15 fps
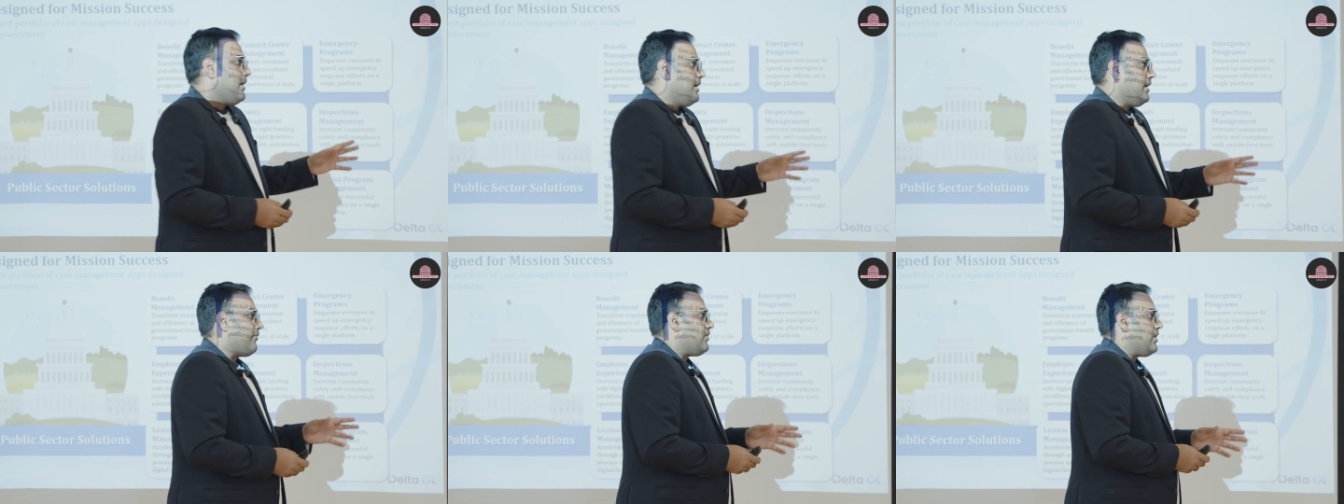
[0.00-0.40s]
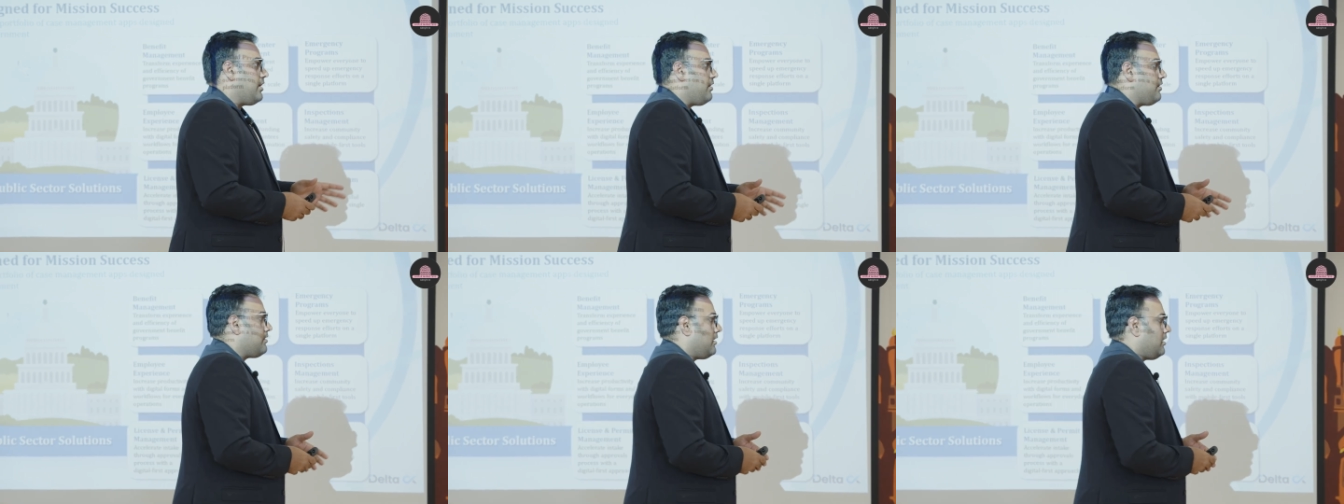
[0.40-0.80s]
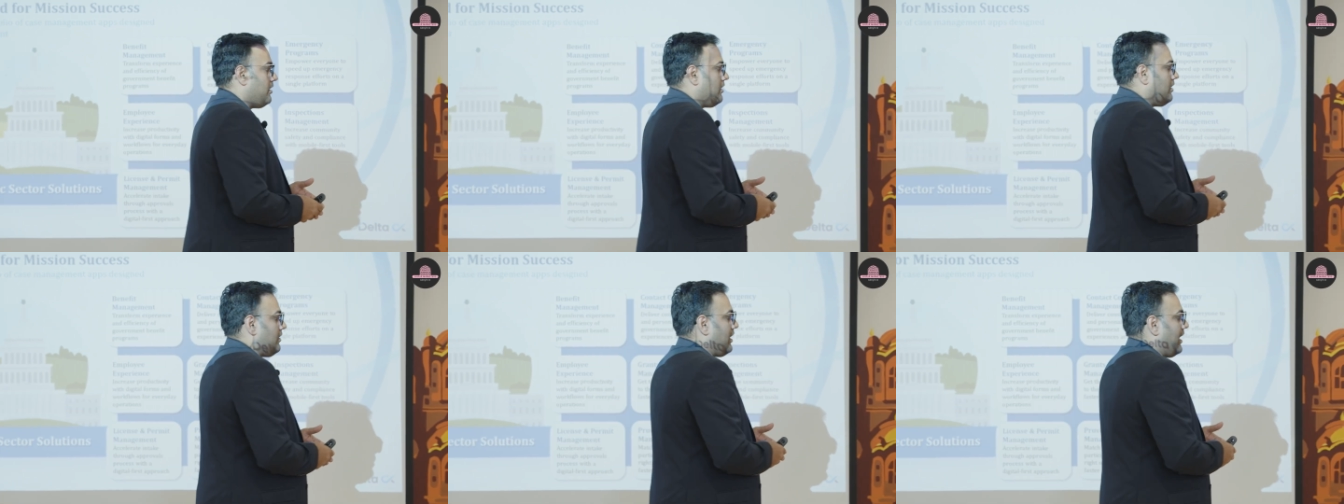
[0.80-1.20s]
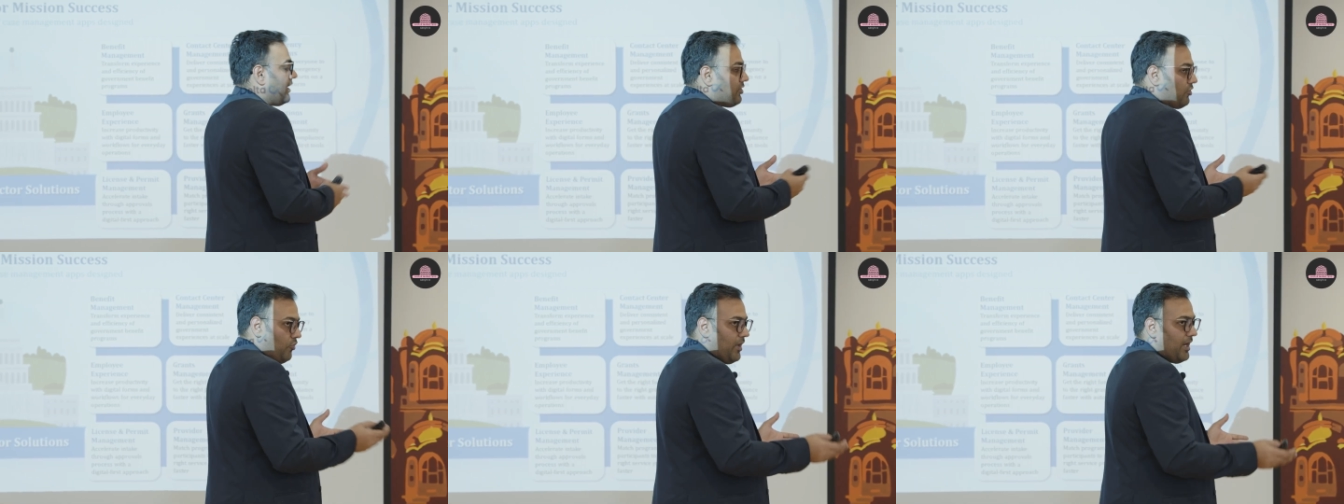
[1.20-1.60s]
If there is a
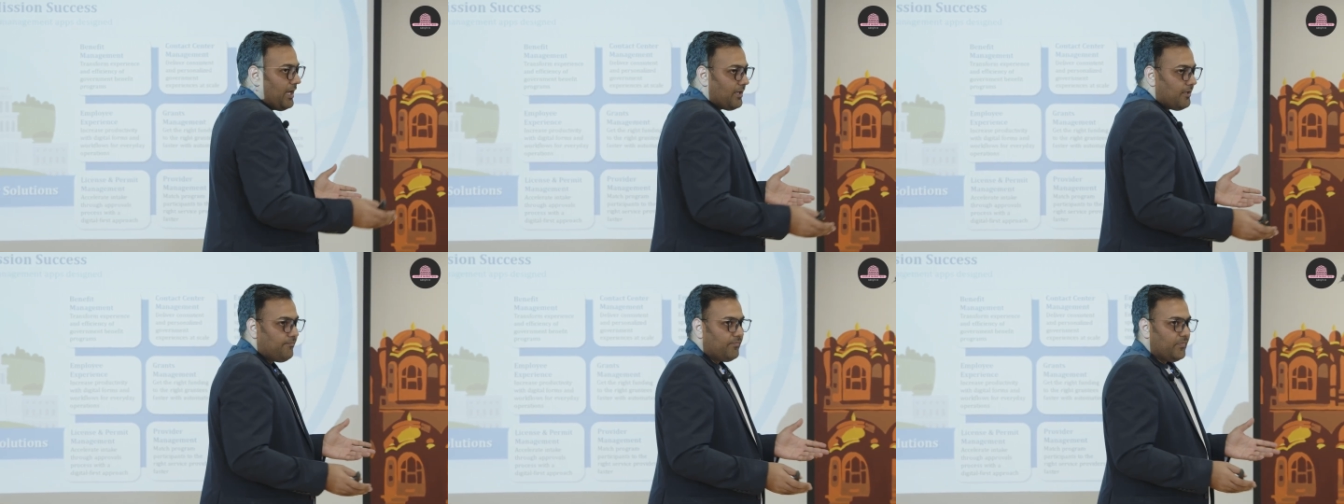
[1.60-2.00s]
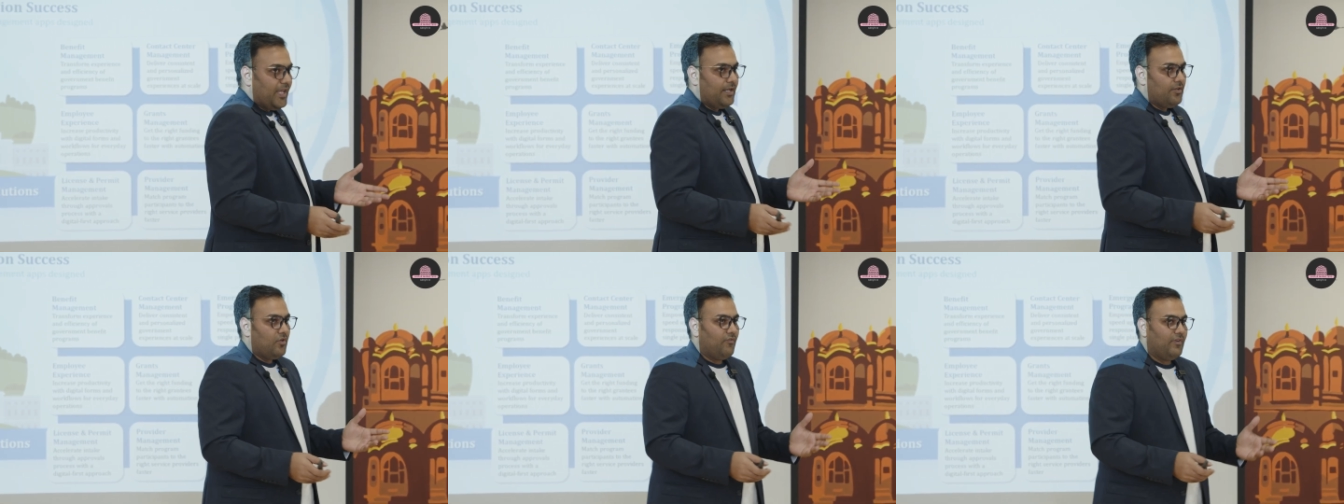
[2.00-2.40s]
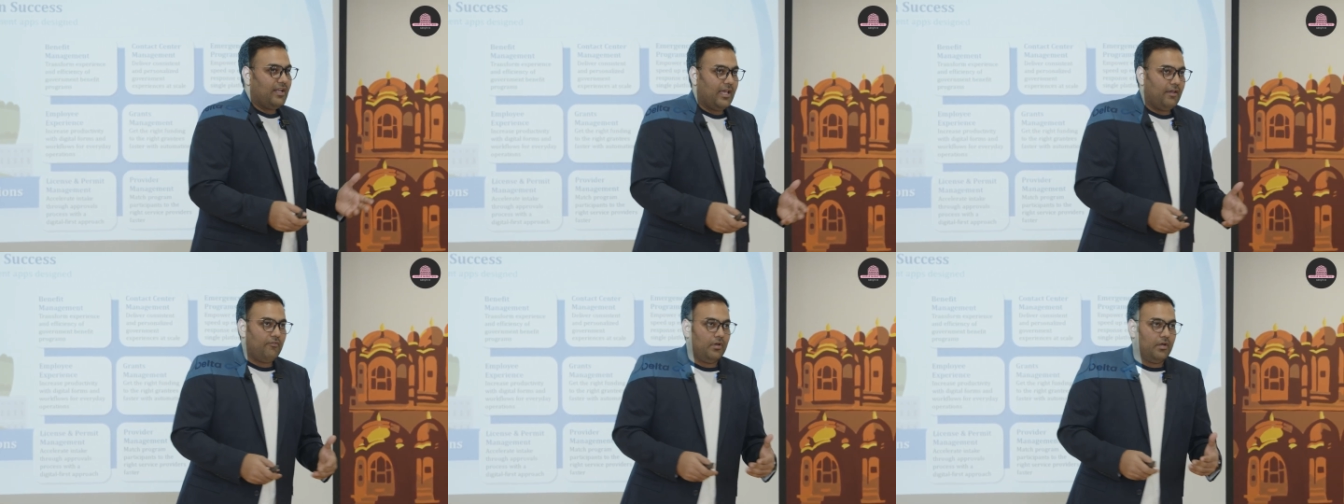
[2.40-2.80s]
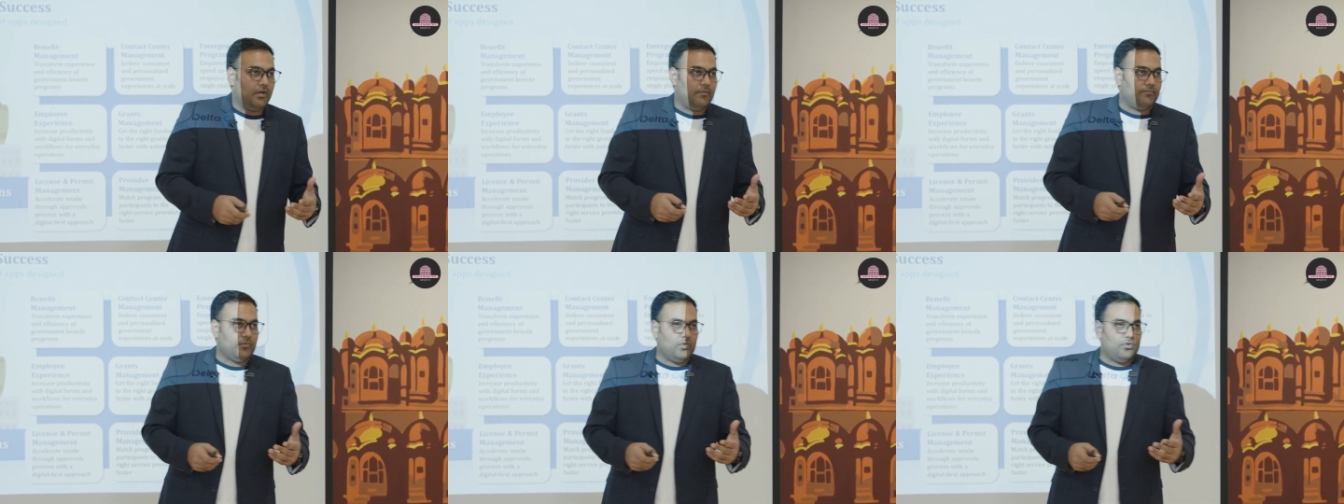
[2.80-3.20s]
earthquake, then you will
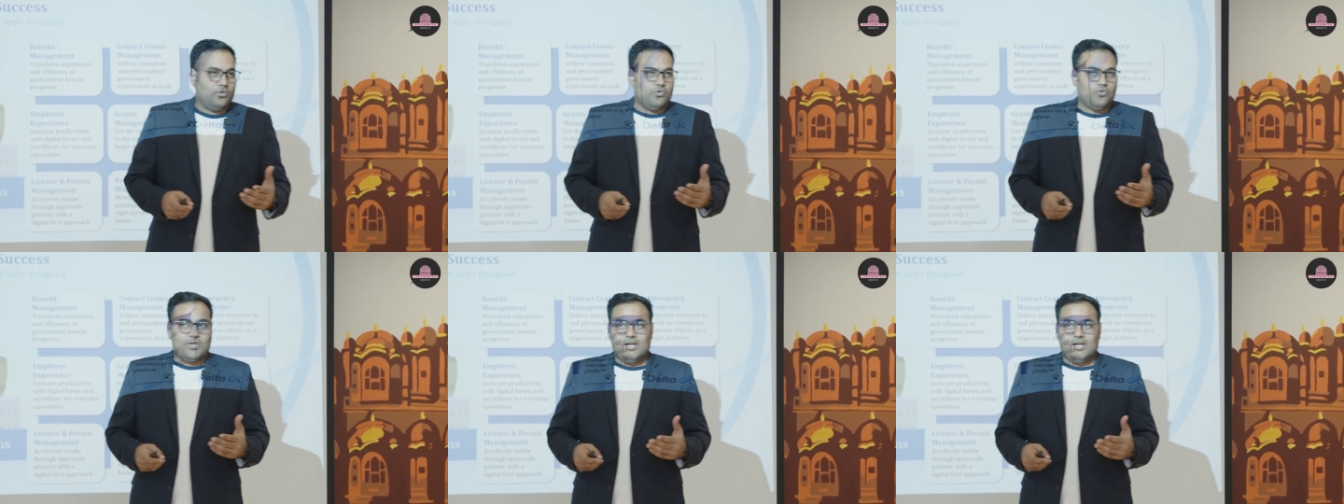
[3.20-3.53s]
have you